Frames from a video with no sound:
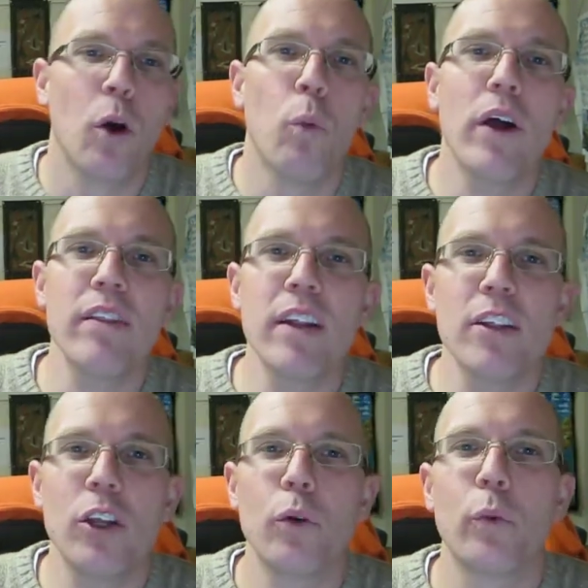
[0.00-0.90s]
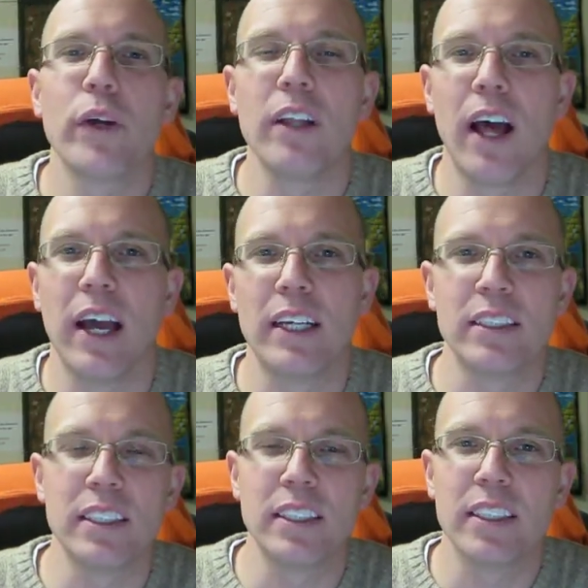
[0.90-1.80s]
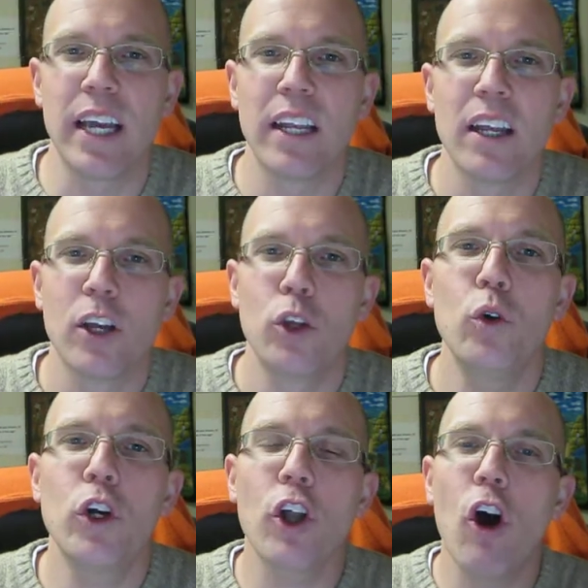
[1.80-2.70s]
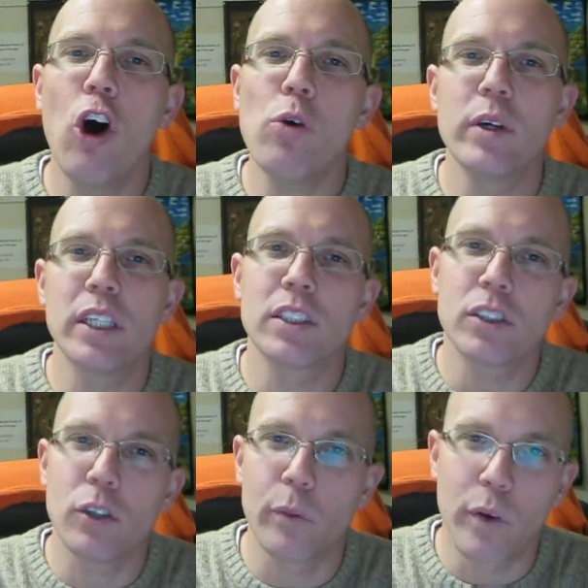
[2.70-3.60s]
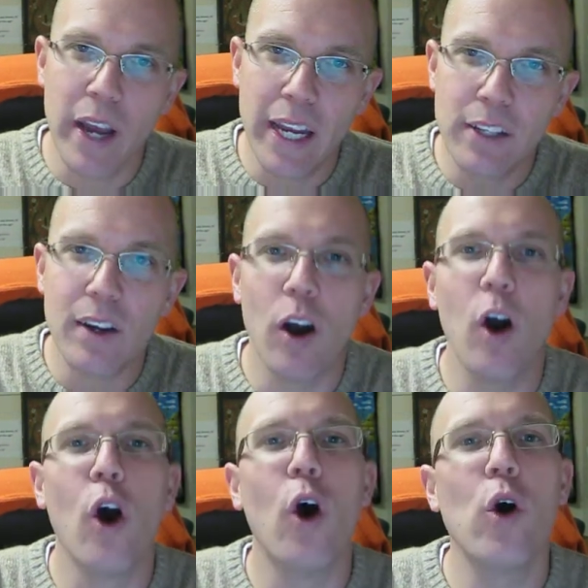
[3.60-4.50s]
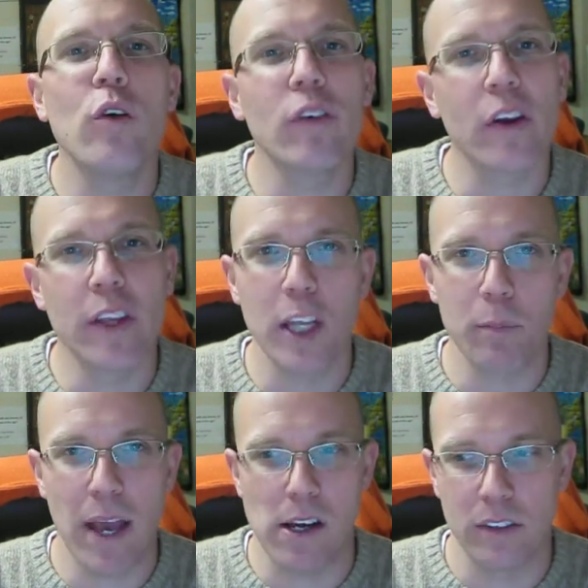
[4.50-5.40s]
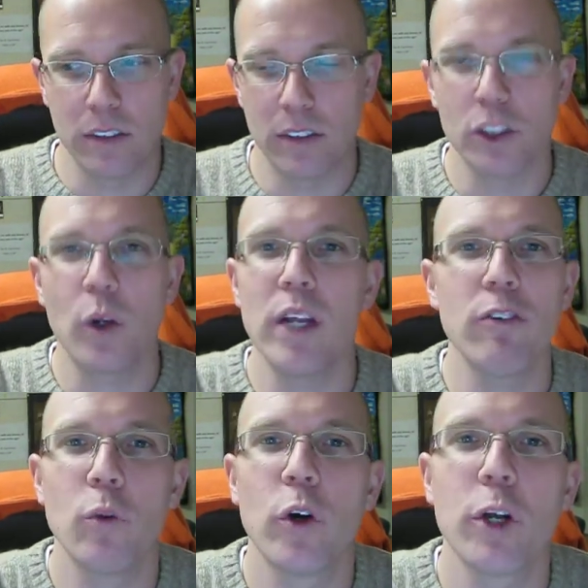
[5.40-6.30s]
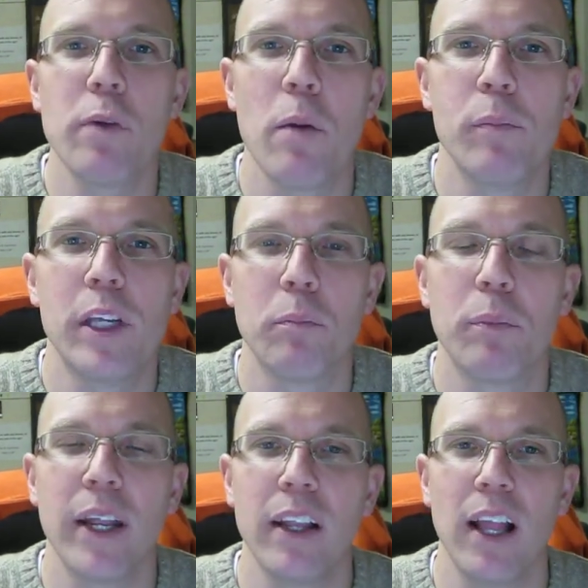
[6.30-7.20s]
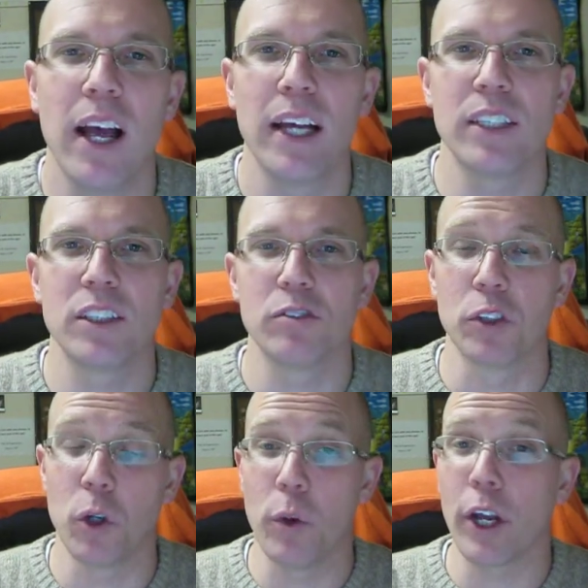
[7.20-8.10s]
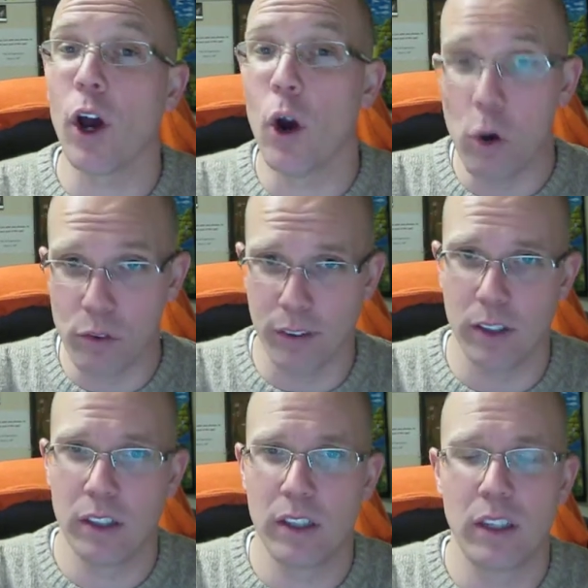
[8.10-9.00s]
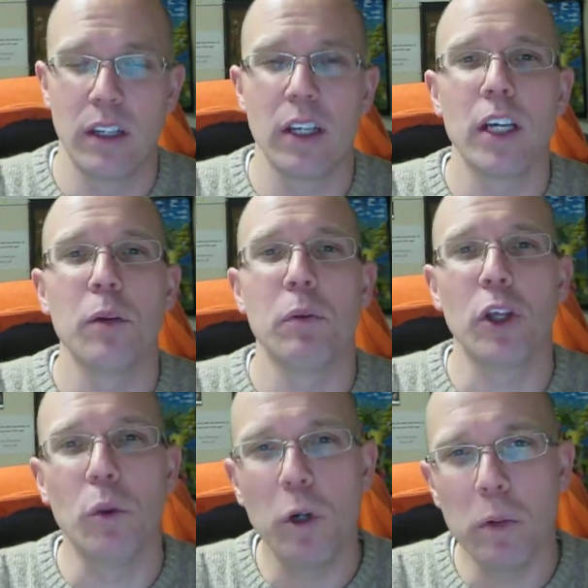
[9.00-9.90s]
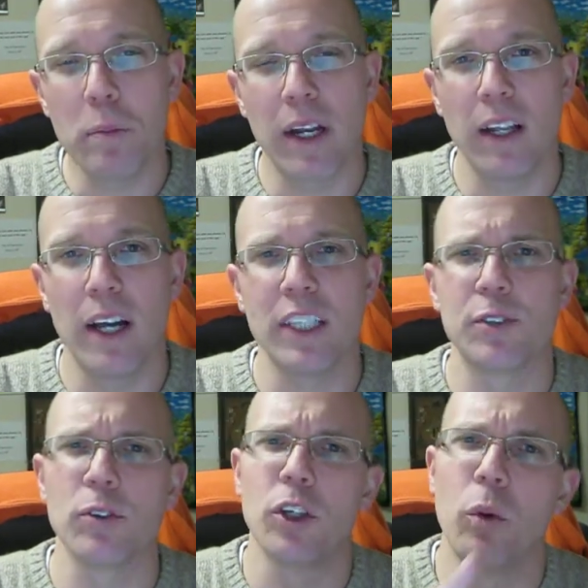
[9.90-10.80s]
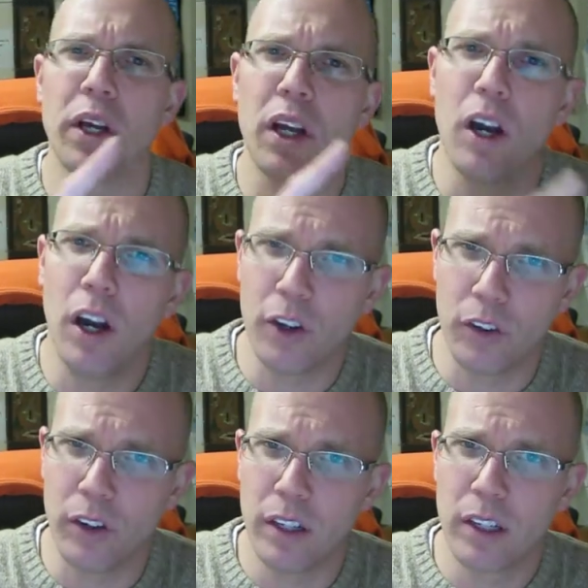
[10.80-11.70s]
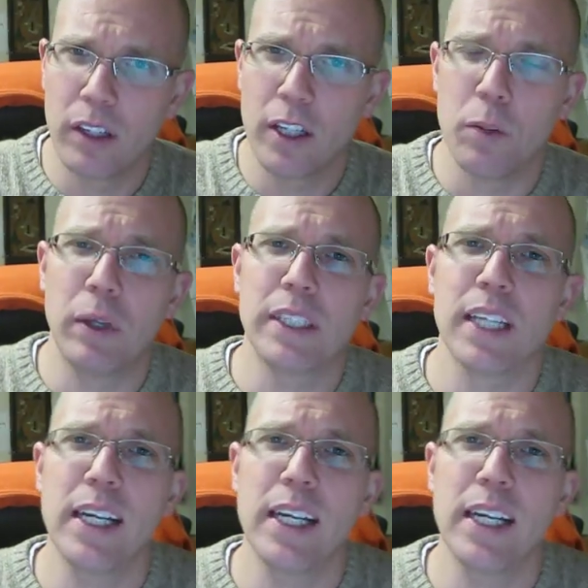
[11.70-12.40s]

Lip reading: one thing that you'll realize is that you can always write over the amount. Don't ever worry about being penalized for going over, but you will be penalized for going under, because I